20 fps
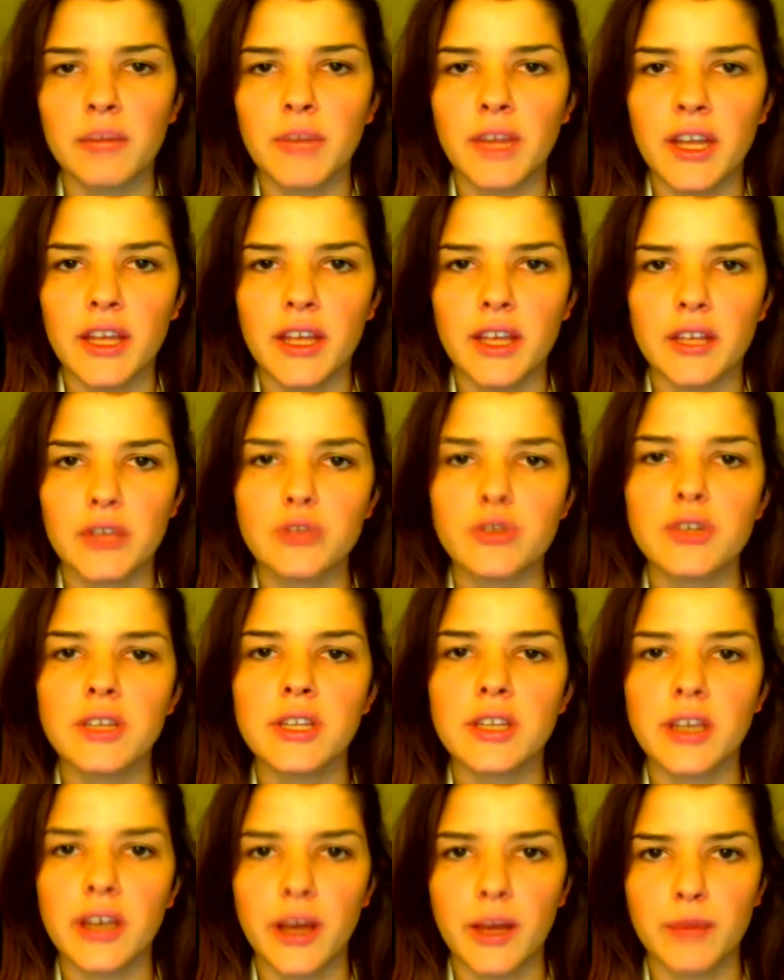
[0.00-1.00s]
A usually
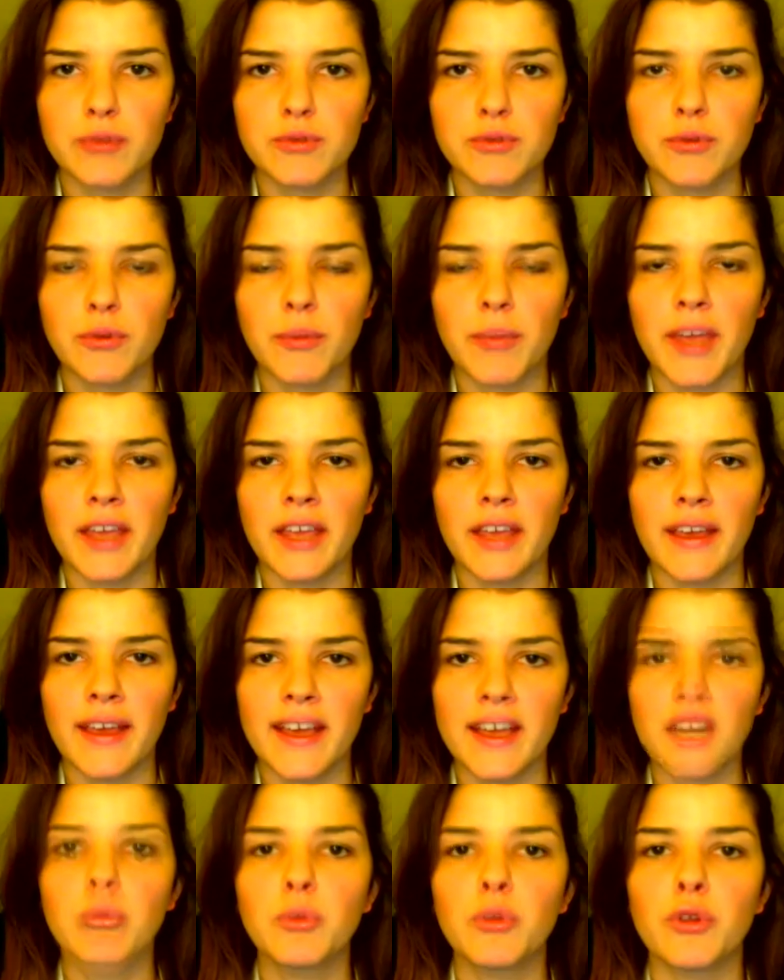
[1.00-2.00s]
comes from an
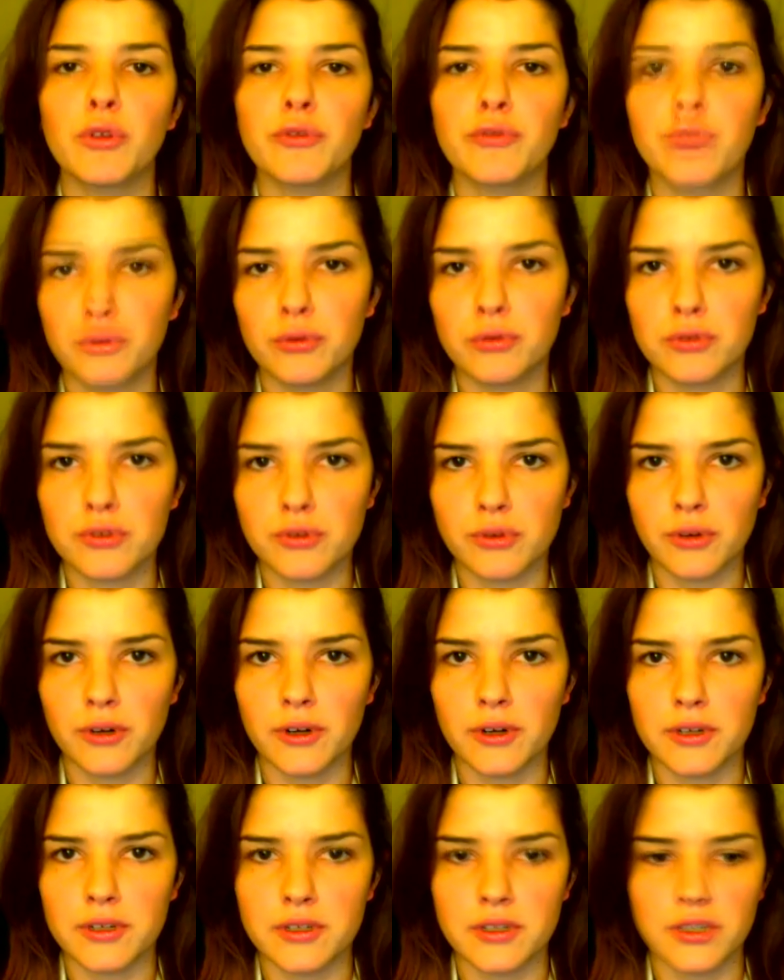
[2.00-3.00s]
animal food
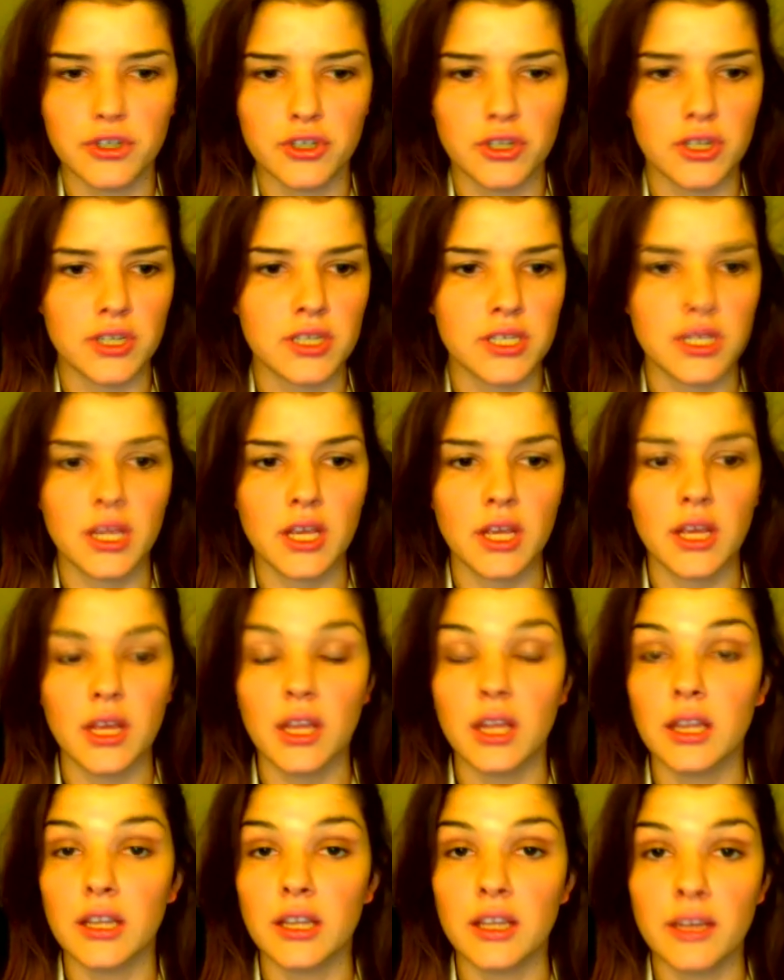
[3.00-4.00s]
source, such as
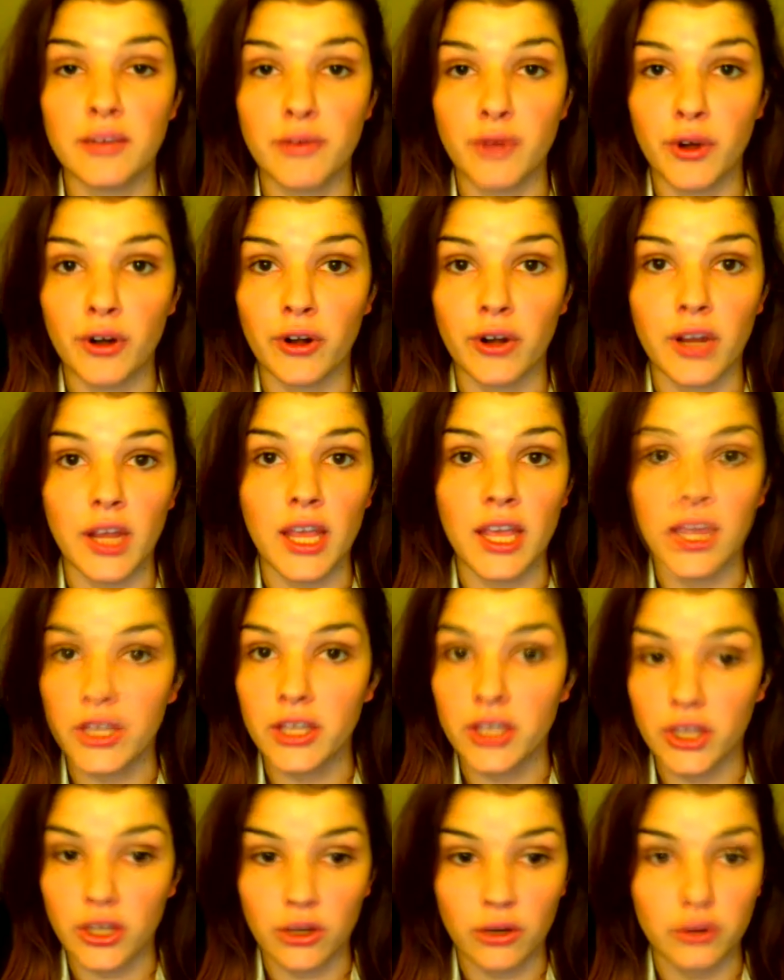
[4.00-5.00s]
liver, egg
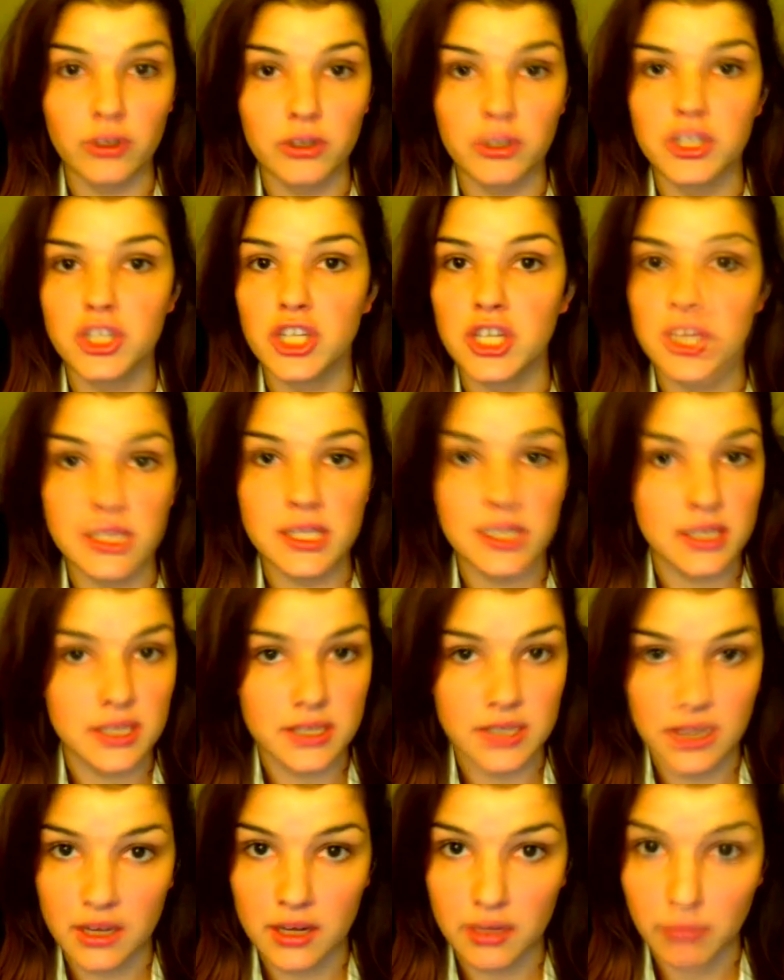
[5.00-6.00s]
yolk,
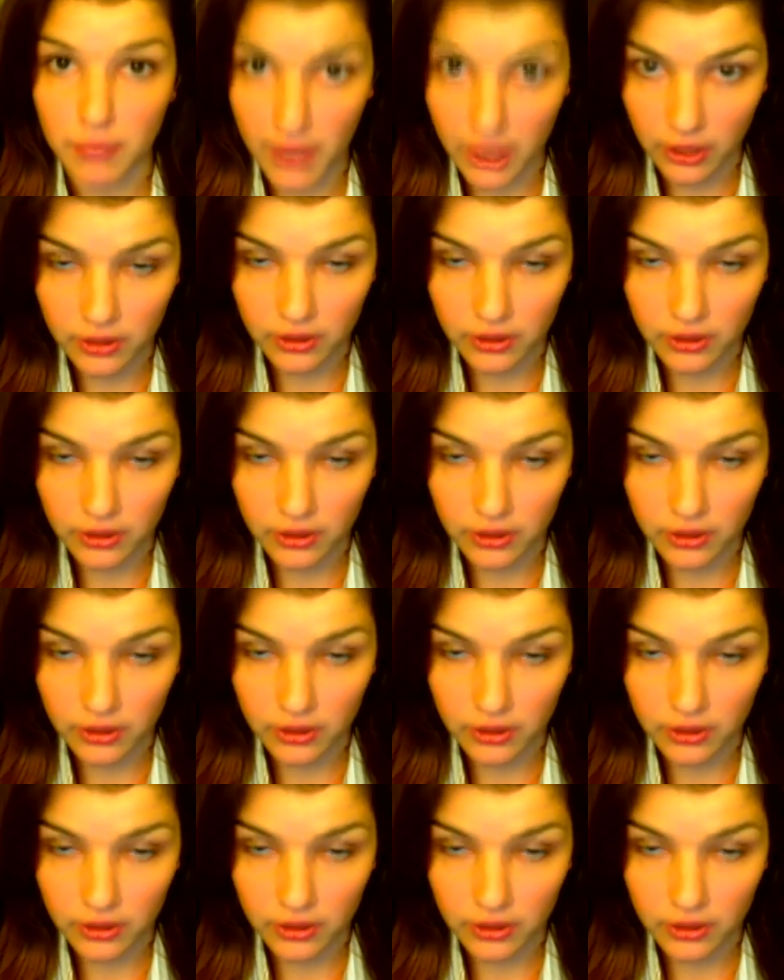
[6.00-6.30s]
cheeses, and milk.